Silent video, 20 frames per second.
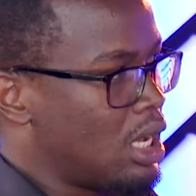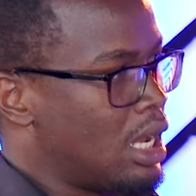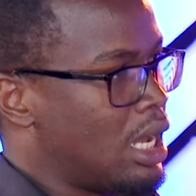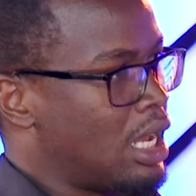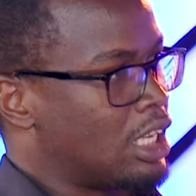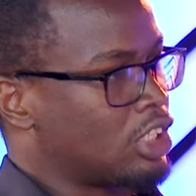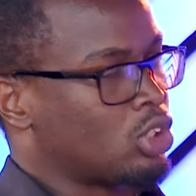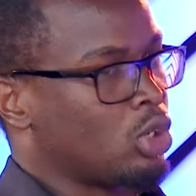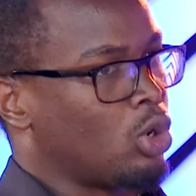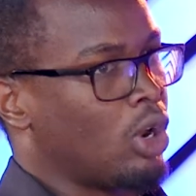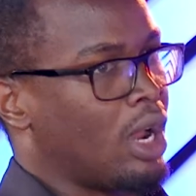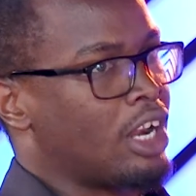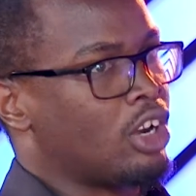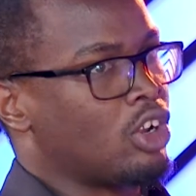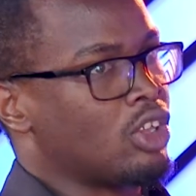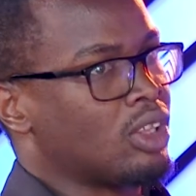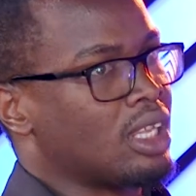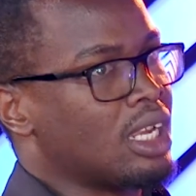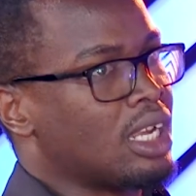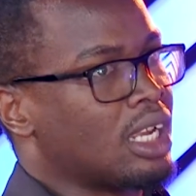So I
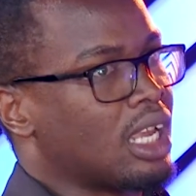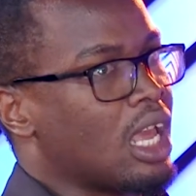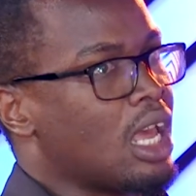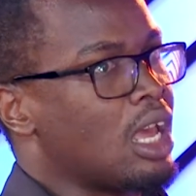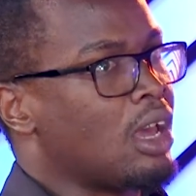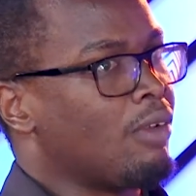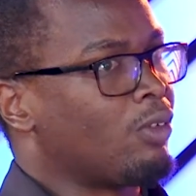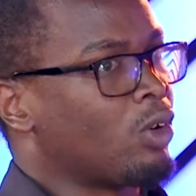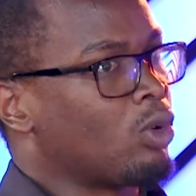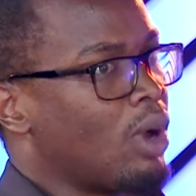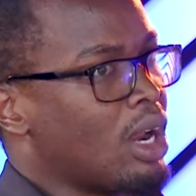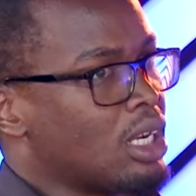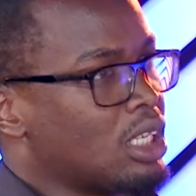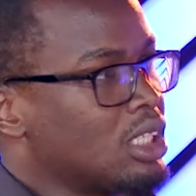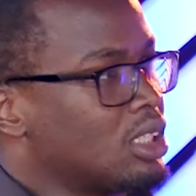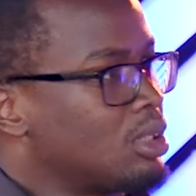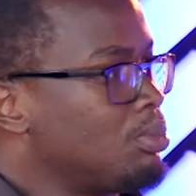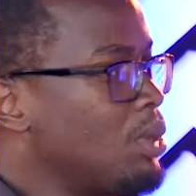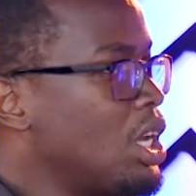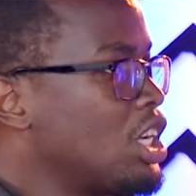don't think everyone
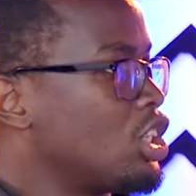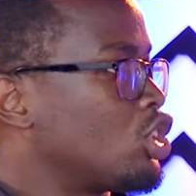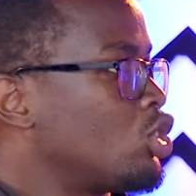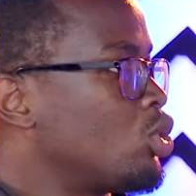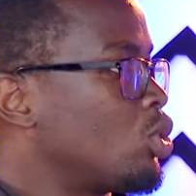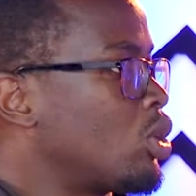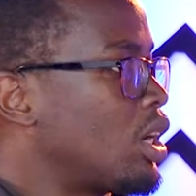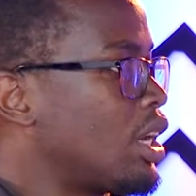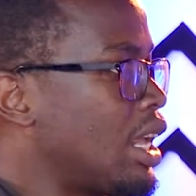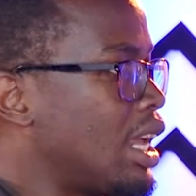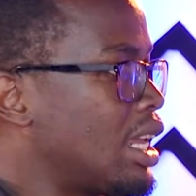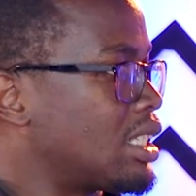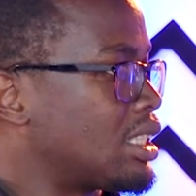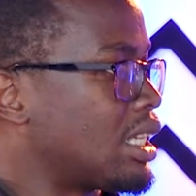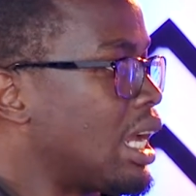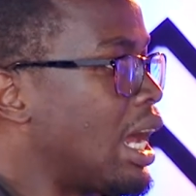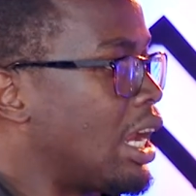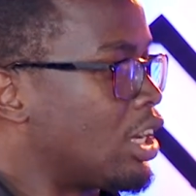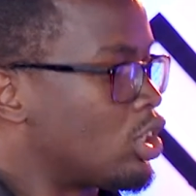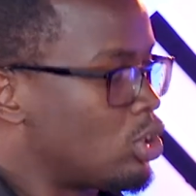is meant to create
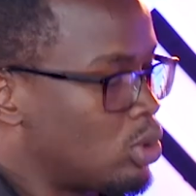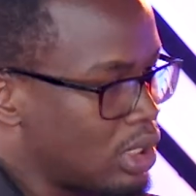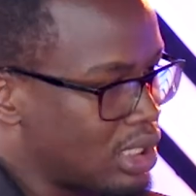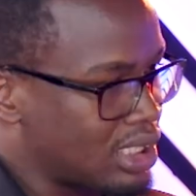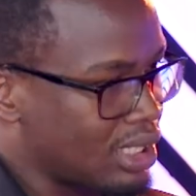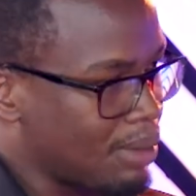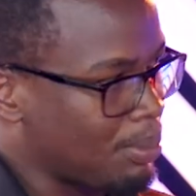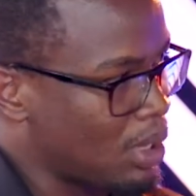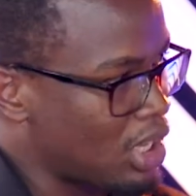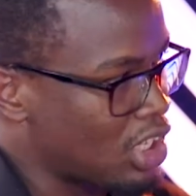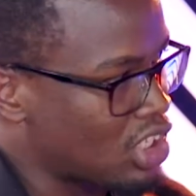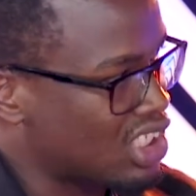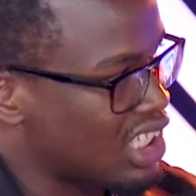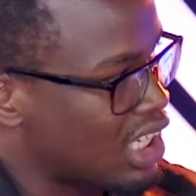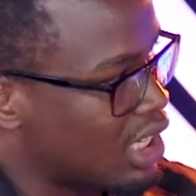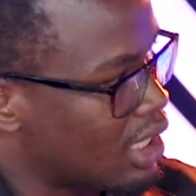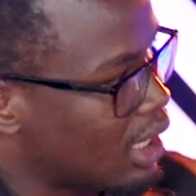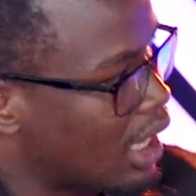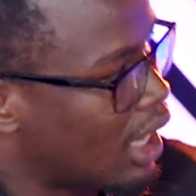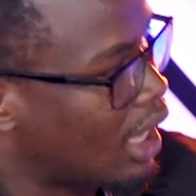a Twitter page
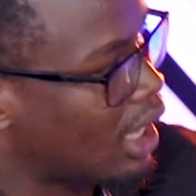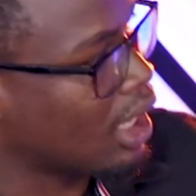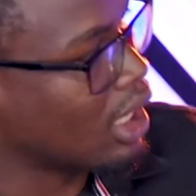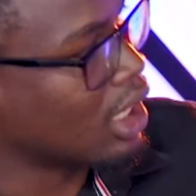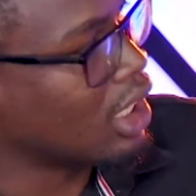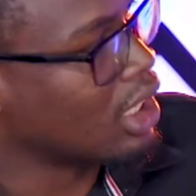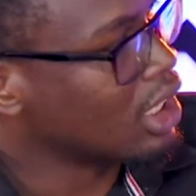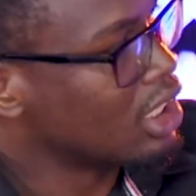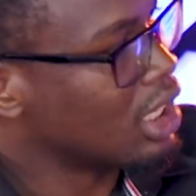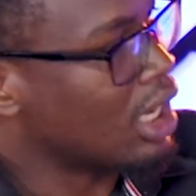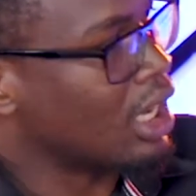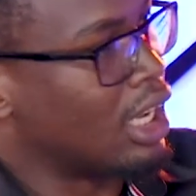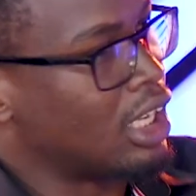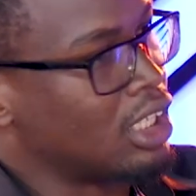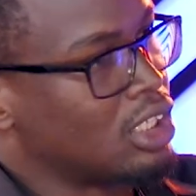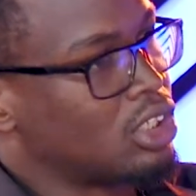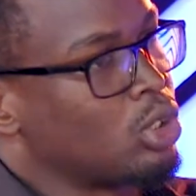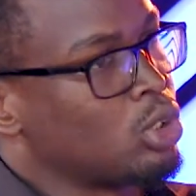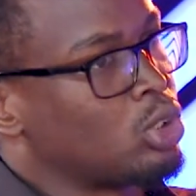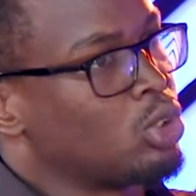and a
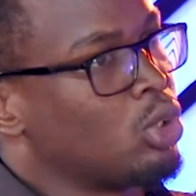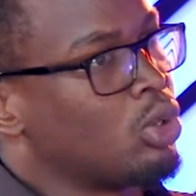social